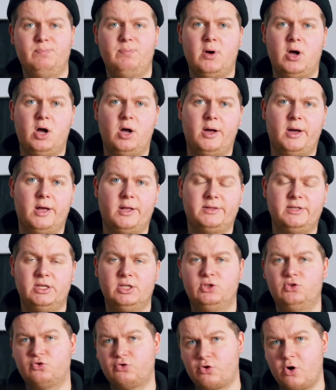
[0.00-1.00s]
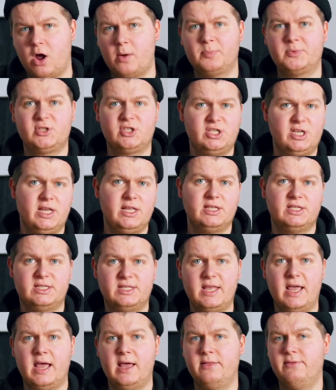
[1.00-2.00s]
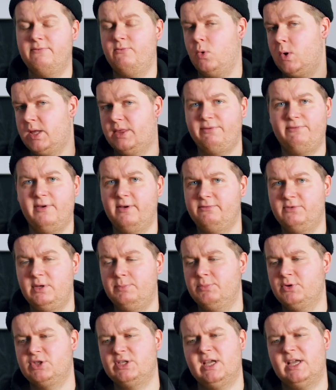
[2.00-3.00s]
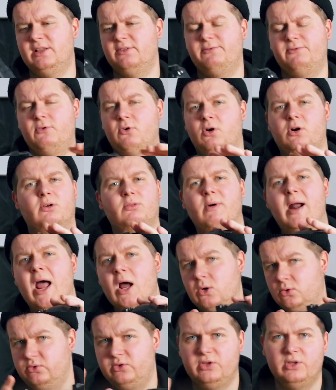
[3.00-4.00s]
but it dropped since then with 50% for around